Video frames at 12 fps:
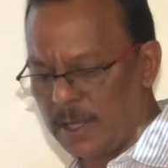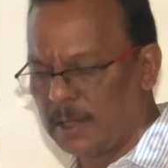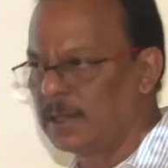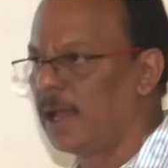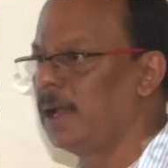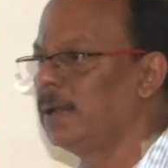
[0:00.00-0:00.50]

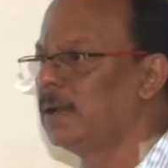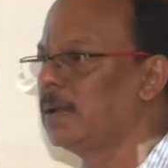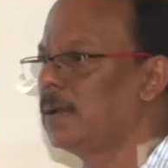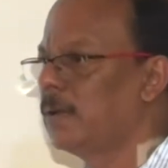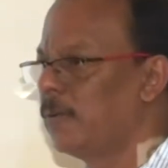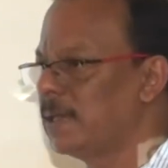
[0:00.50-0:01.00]
done
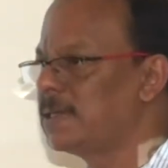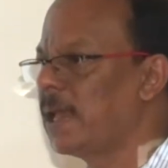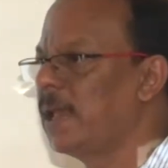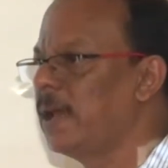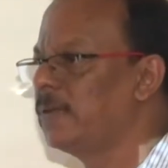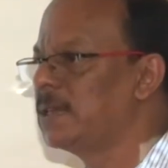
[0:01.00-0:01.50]
that, once
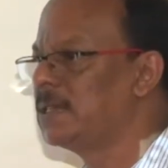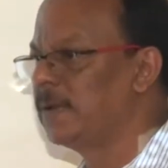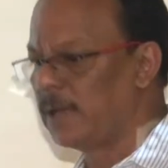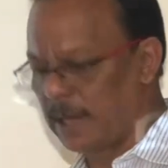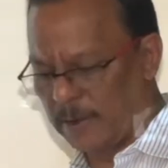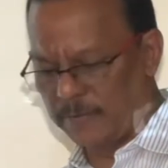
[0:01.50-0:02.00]
I have
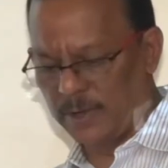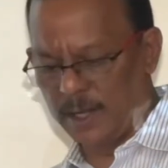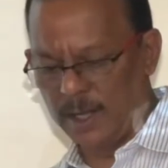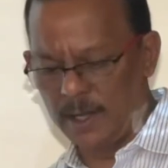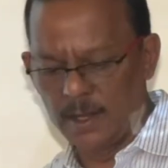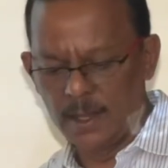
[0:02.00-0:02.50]
received a
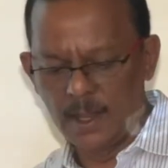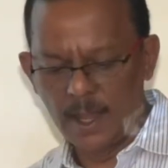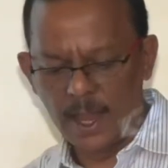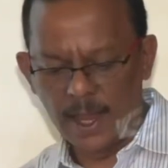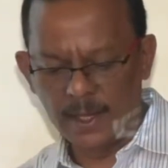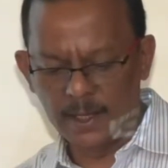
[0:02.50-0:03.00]
referral,
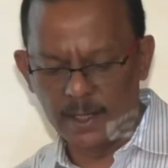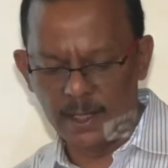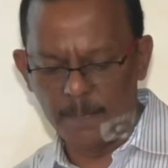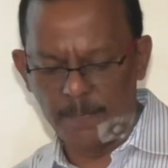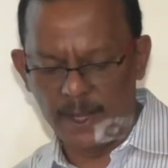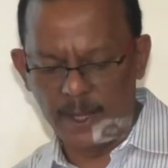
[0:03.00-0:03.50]
I can
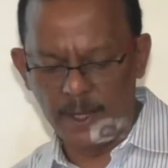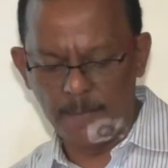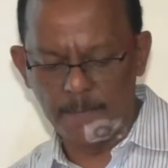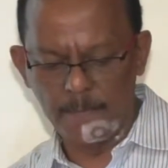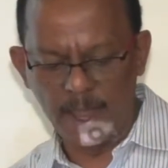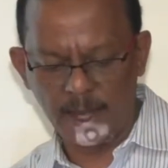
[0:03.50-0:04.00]
reply
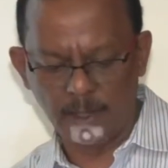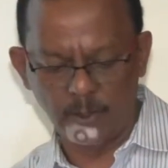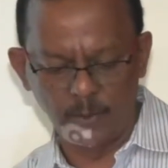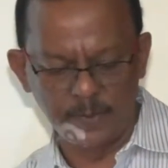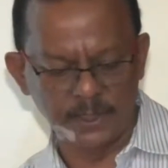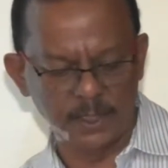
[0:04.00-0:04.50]
back
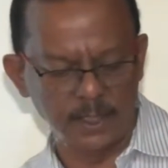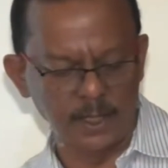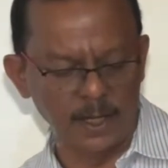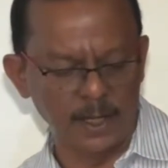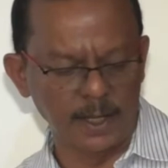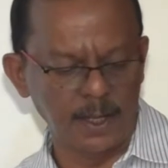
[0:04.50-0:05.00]
to Mr.
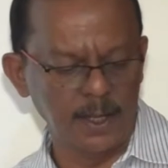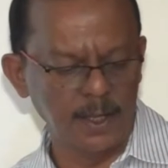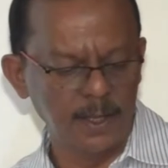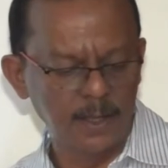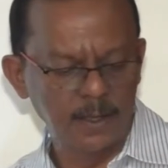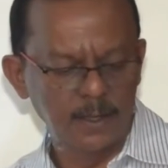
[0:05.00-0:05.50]
Ilanahai
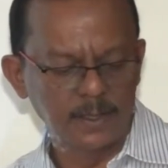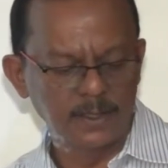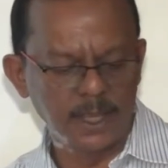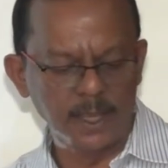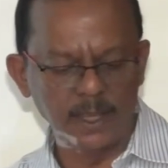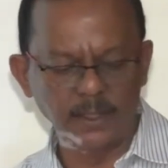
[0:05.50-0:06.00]

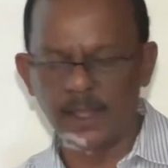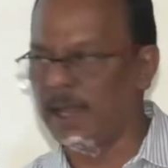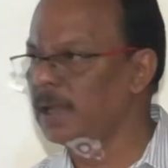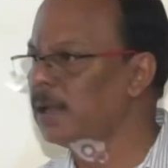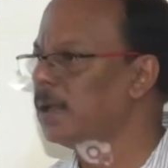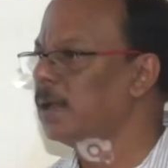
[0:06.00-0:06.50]
saying
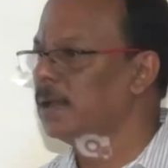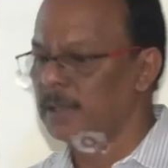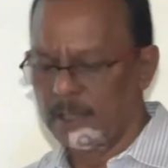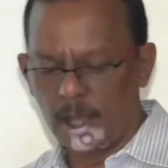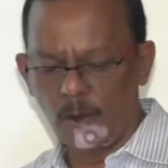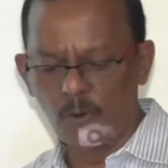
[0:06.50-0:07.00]
that
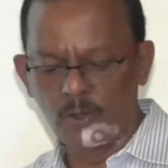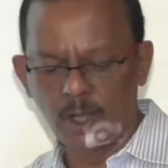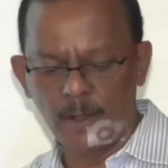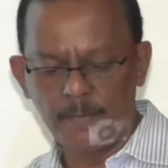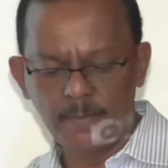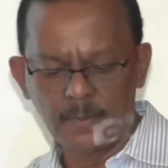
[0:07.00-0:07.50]
the
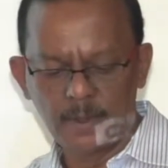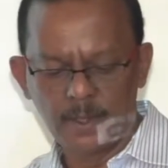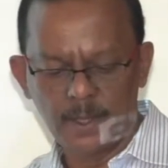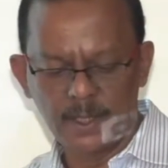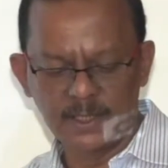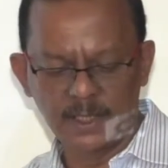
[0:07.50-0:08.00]
outcome
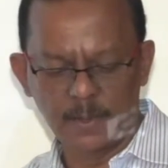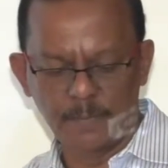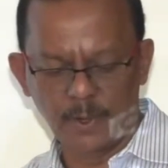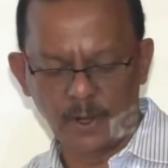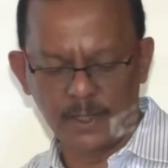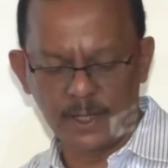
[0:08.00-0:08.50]
is in
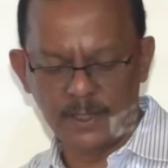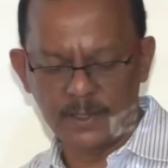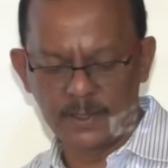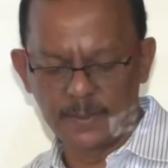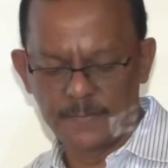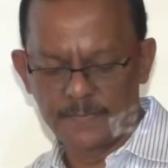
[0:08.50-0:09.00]
progress